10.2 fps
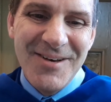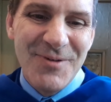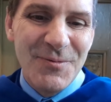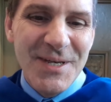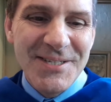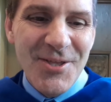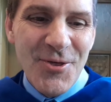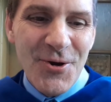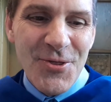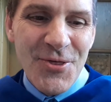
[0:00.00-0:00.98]
When we as a
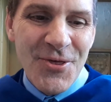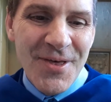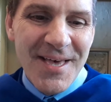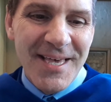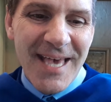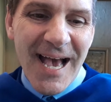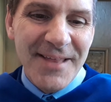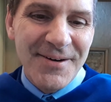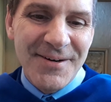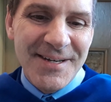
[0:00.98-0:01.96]
church
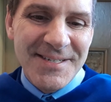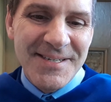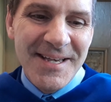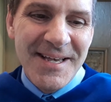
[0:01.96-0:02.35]
gather as